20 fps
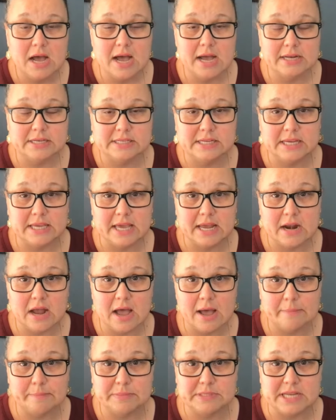uh, to get
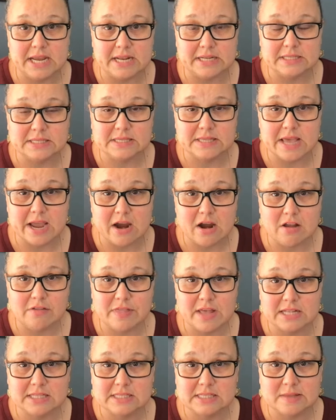updates there.
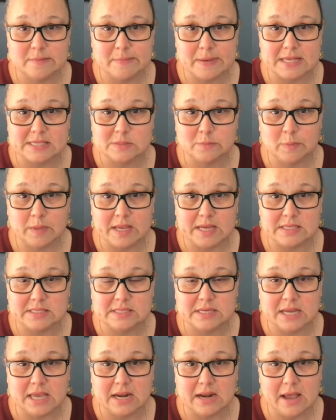That's the best place
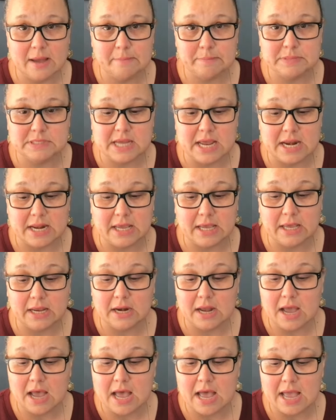to get
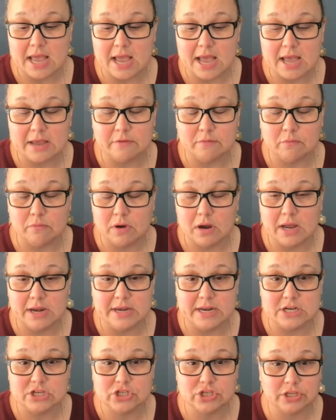updated. I, I
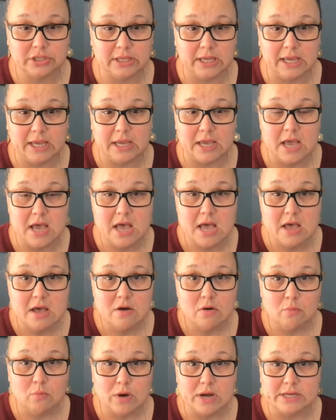initially
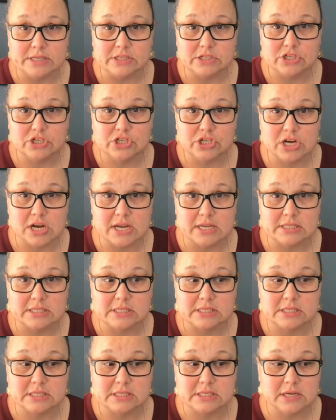was
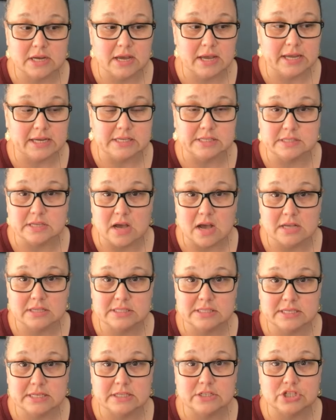just
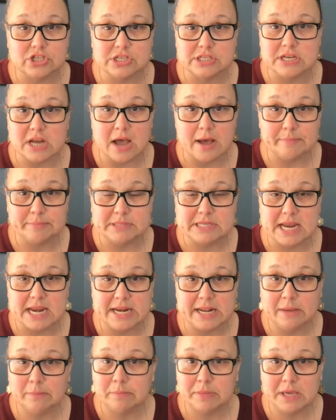exhausted just
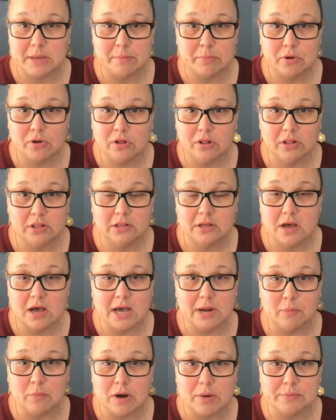updating people
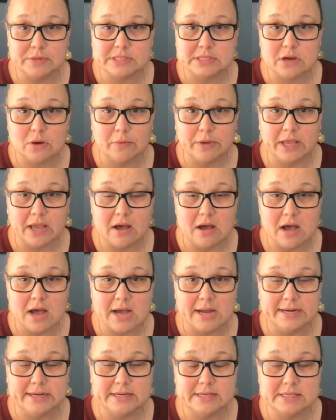on what was going
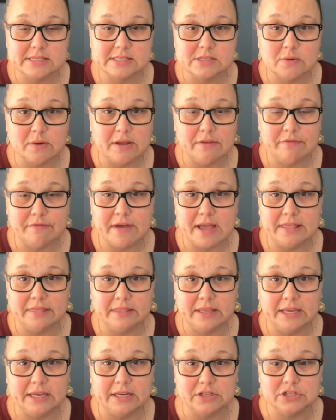on so i
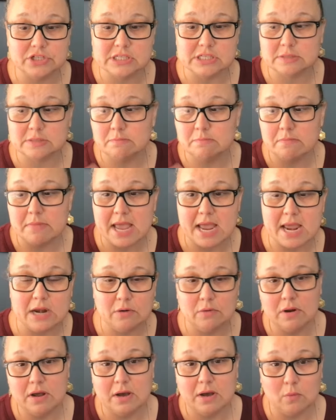finally just
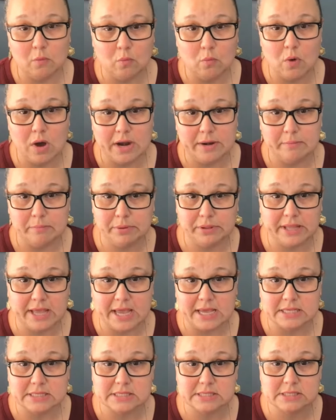made one
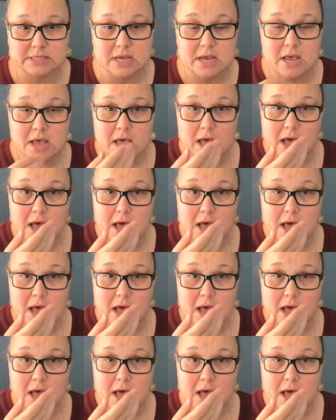place